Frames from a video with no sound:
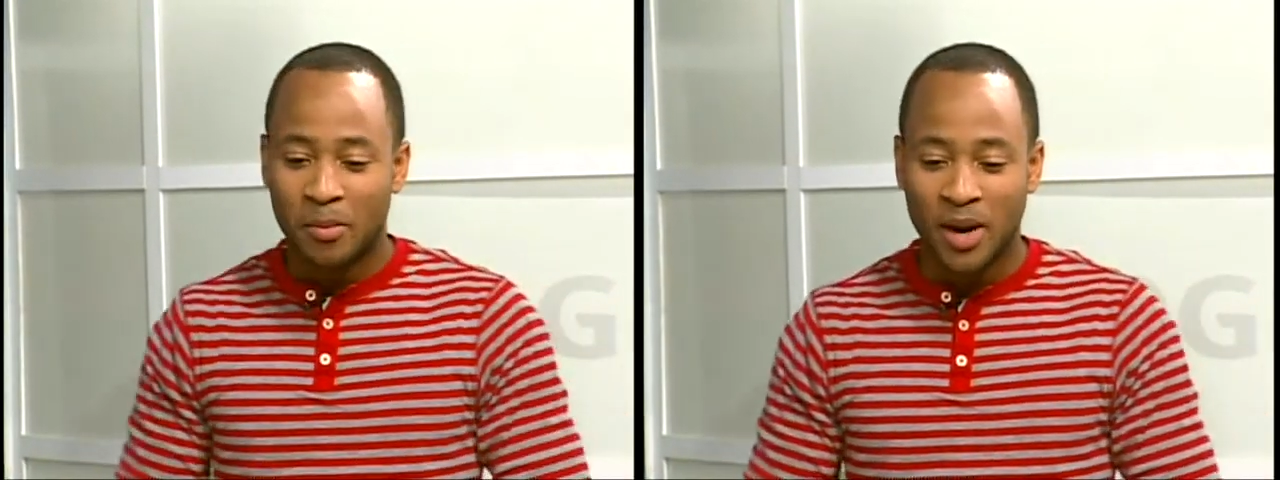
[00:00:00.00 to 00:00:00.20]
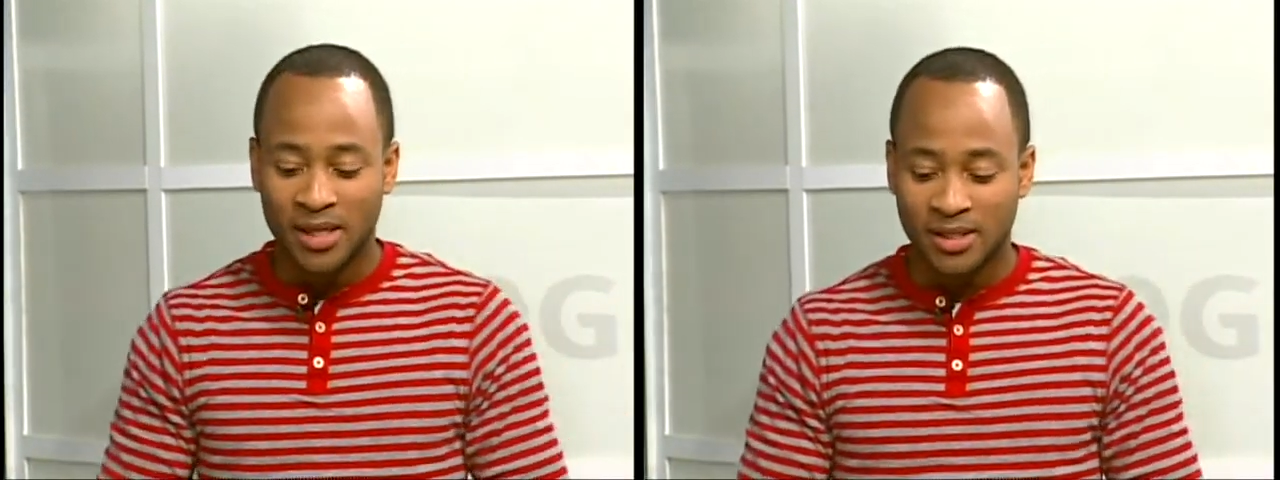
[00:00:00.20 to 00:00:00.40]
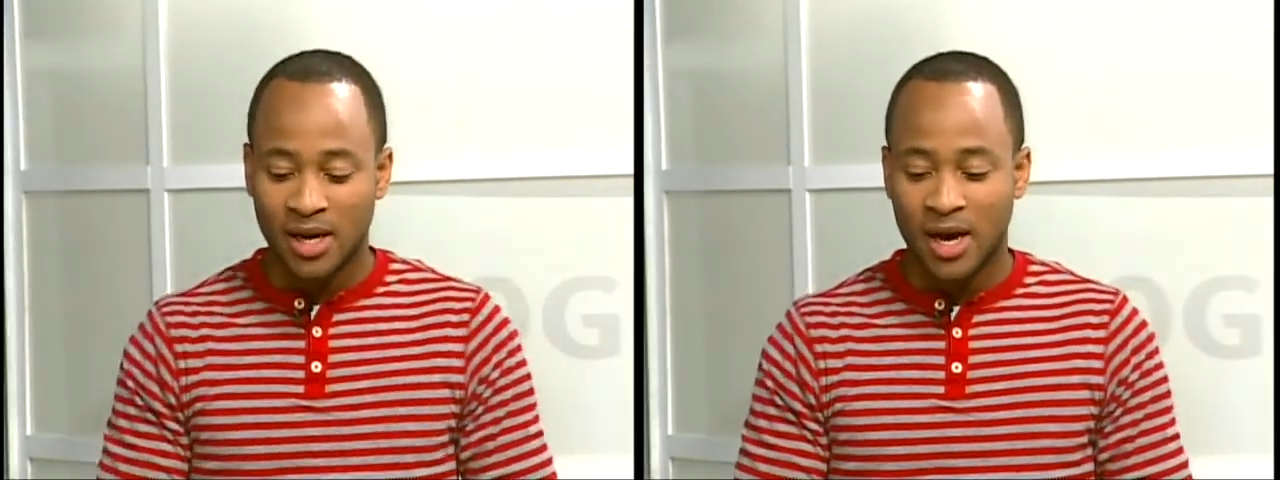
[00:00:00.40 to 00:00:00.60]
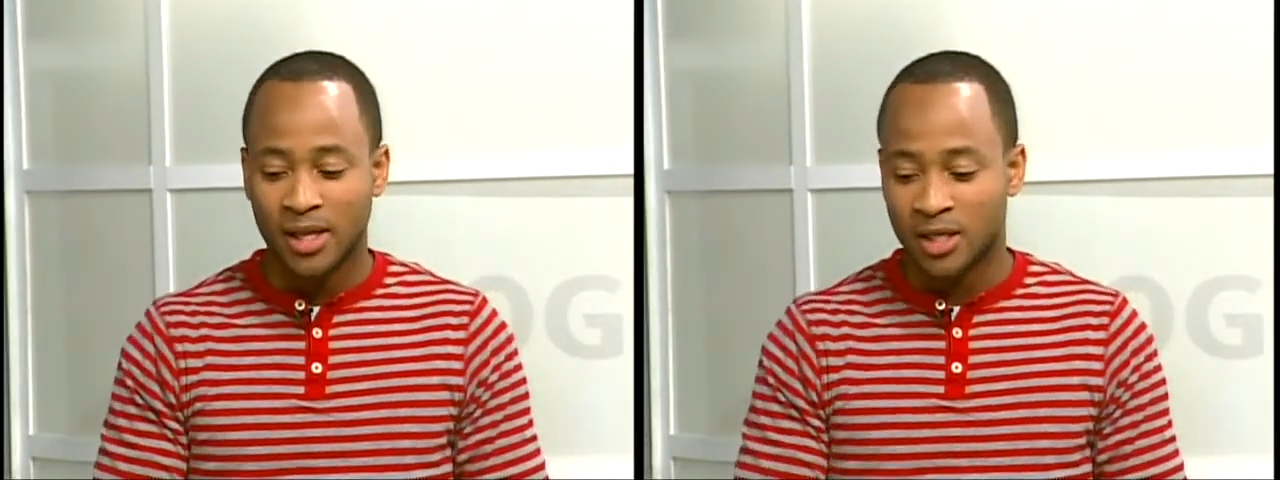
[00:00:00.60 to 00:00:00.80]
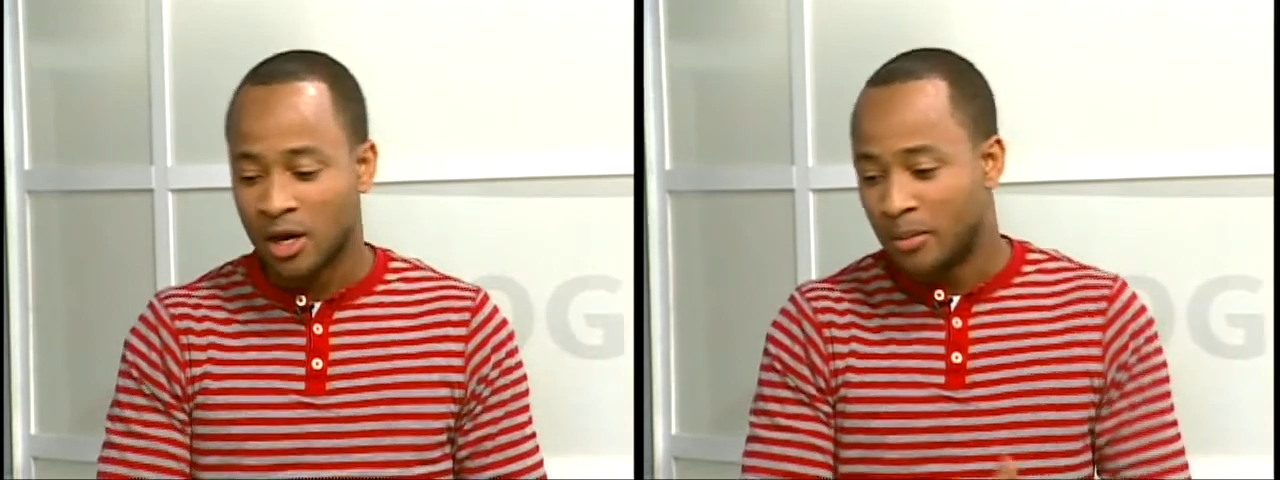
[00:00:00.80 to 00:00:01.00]
But
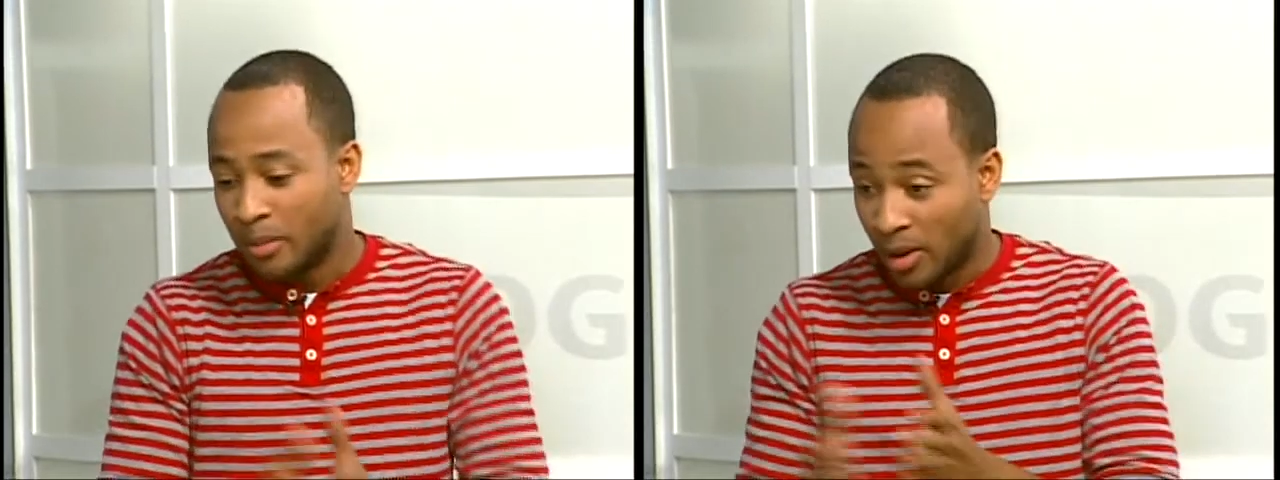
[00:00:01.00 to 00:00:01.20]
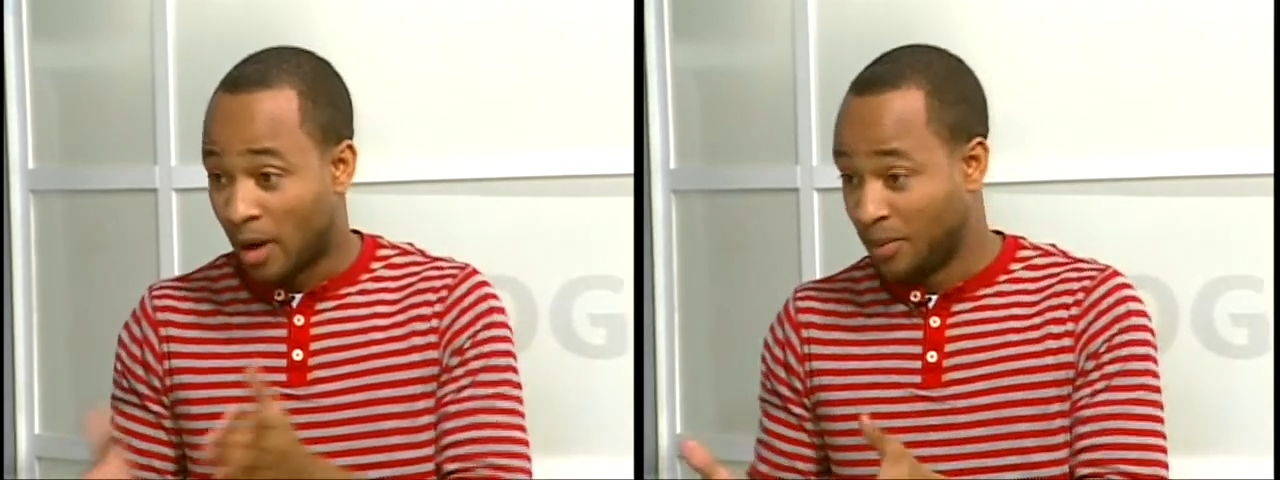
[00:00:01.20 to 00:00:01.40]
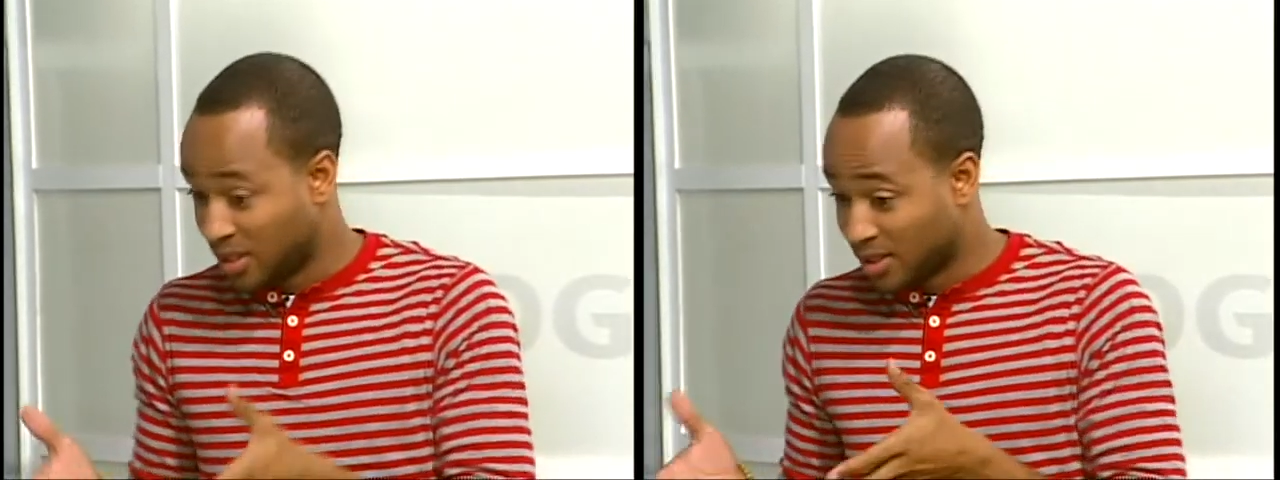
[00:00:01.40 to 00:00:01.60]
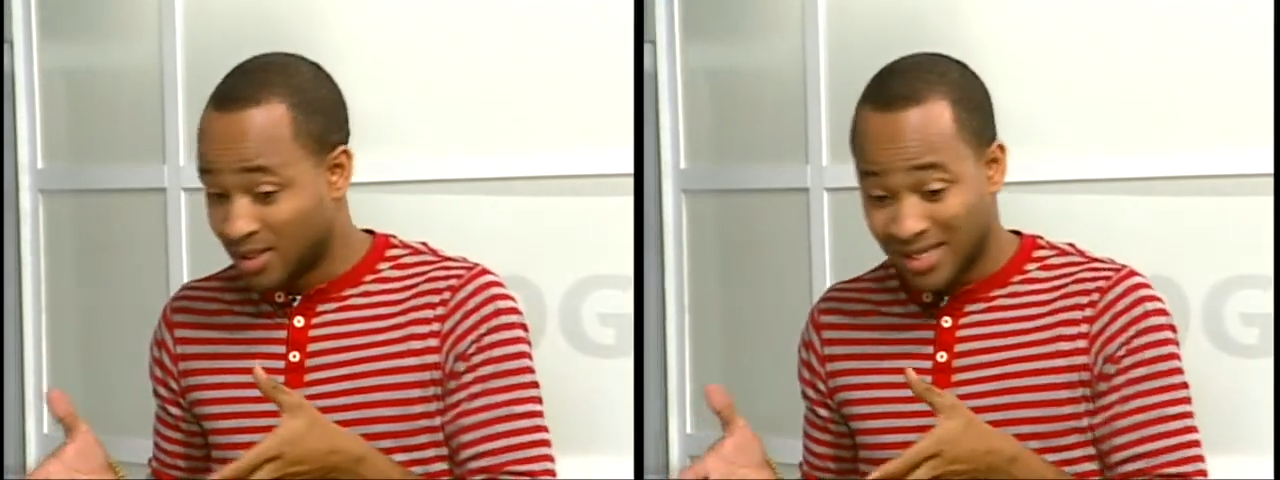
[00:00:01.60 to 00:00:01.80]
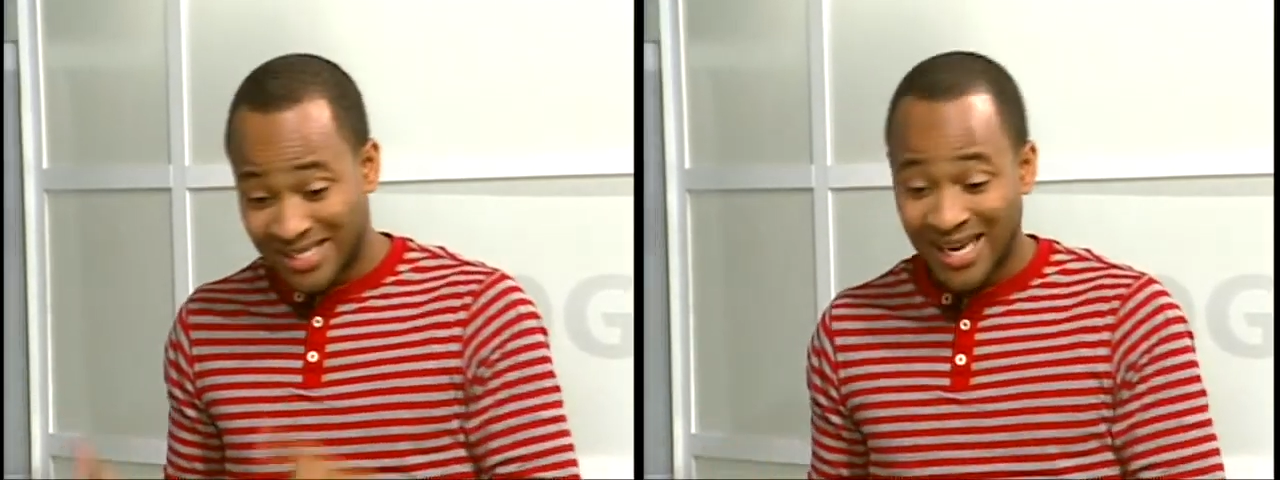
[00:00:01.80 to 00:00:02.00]
let's come up till
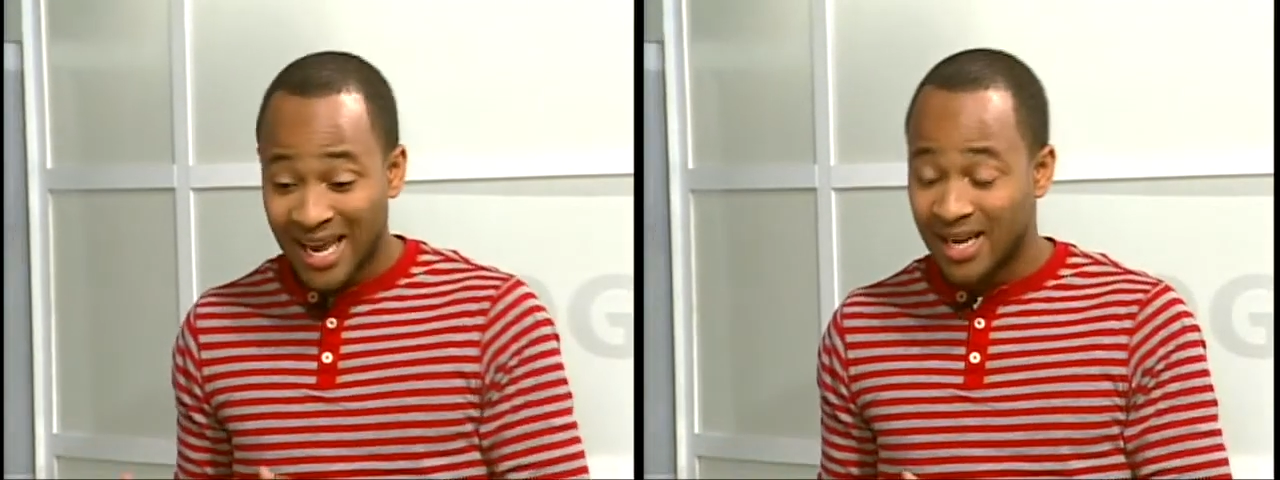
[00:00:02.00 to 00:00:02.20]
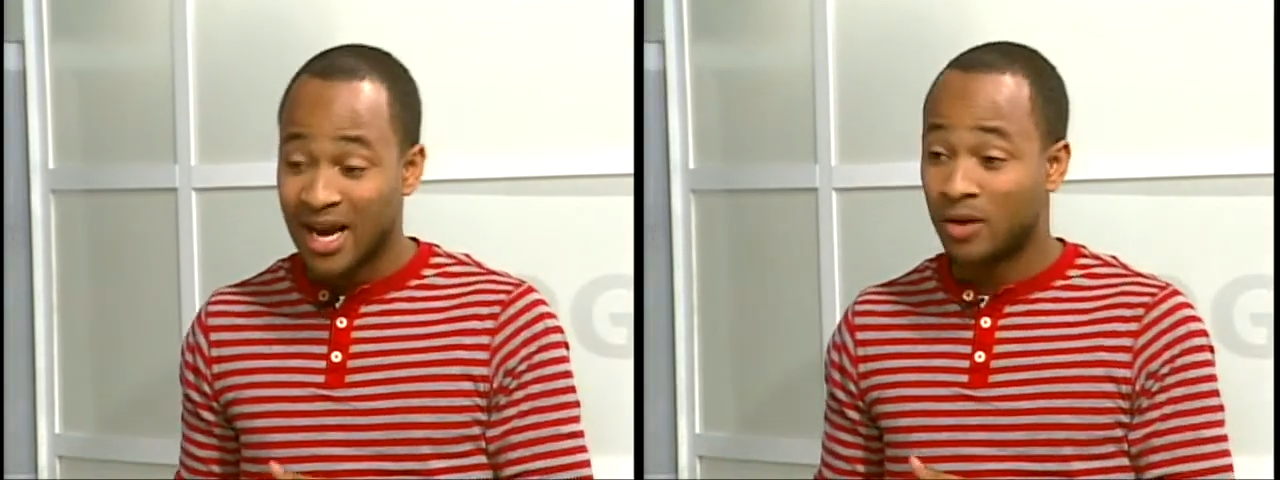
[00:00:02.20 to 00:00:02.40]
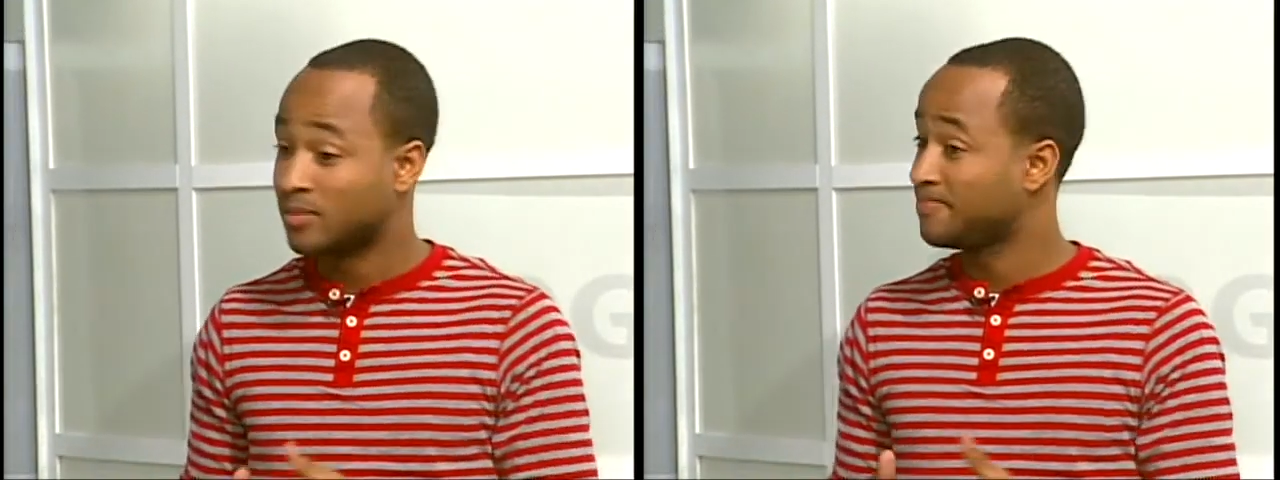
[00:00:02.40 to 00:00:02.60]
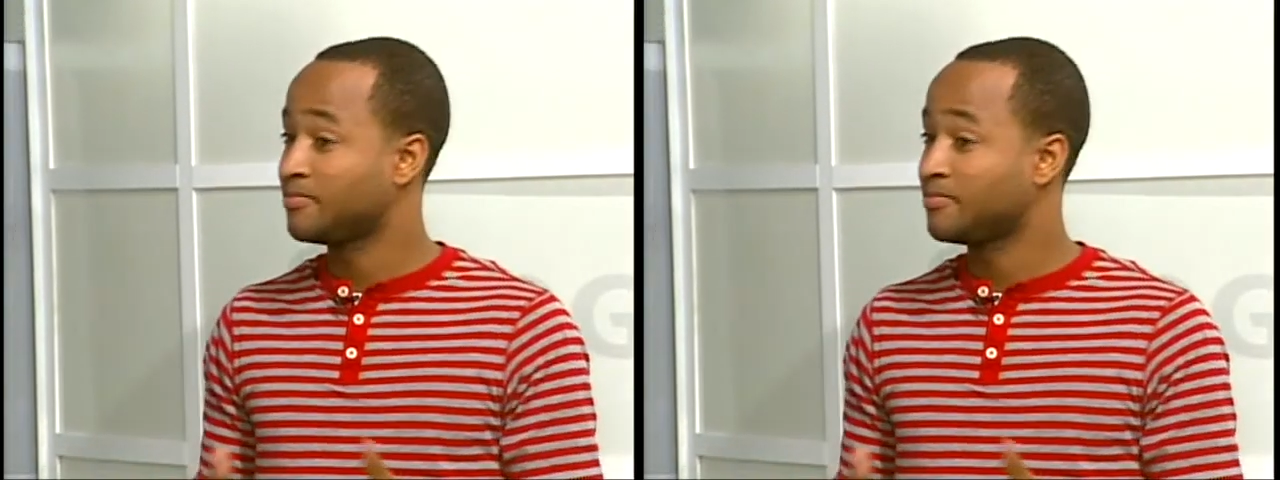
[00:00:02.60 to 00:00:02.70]
today now. Yeah.